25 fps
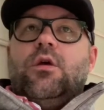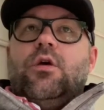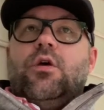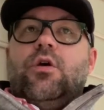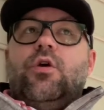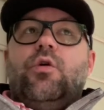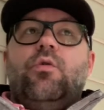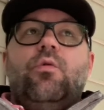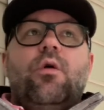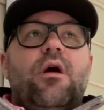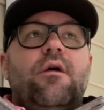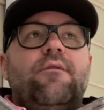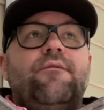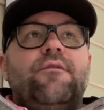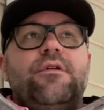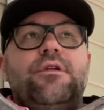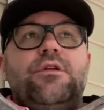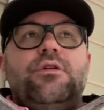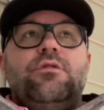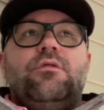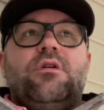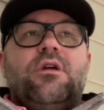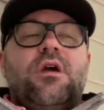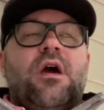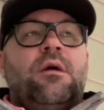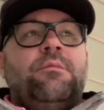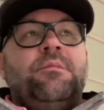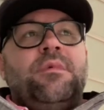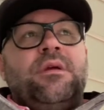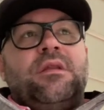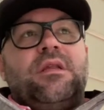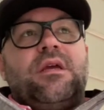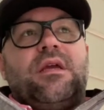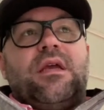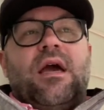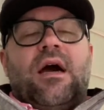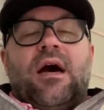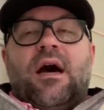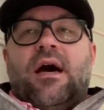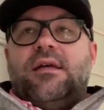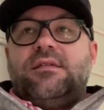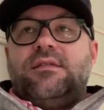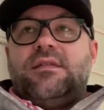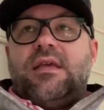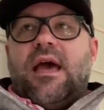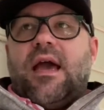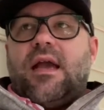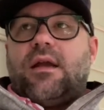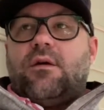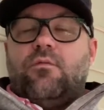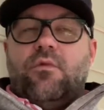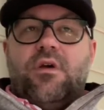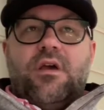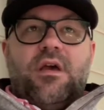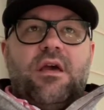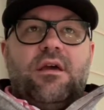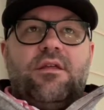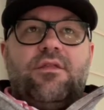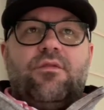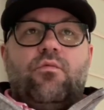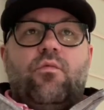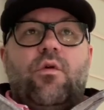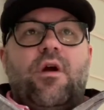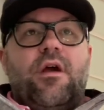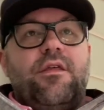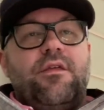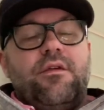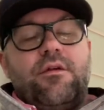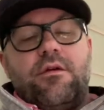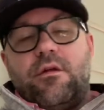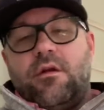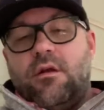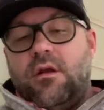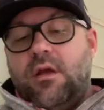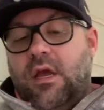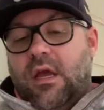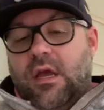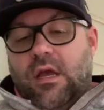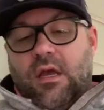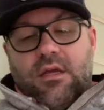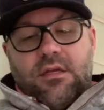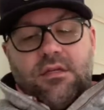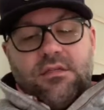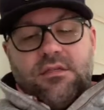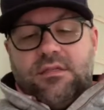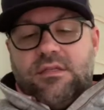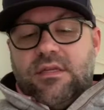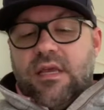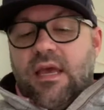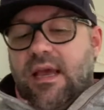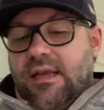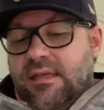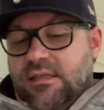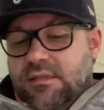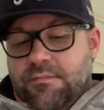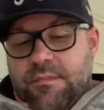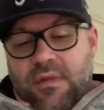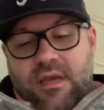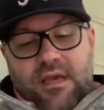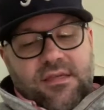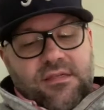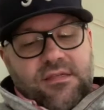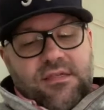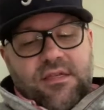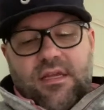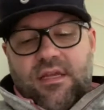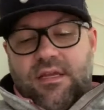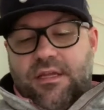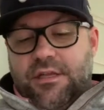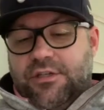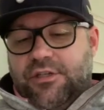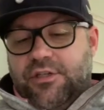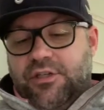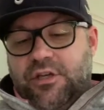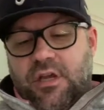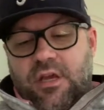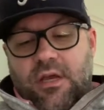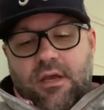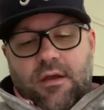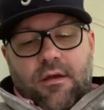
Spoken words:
whoever you come into contact with, whether text message,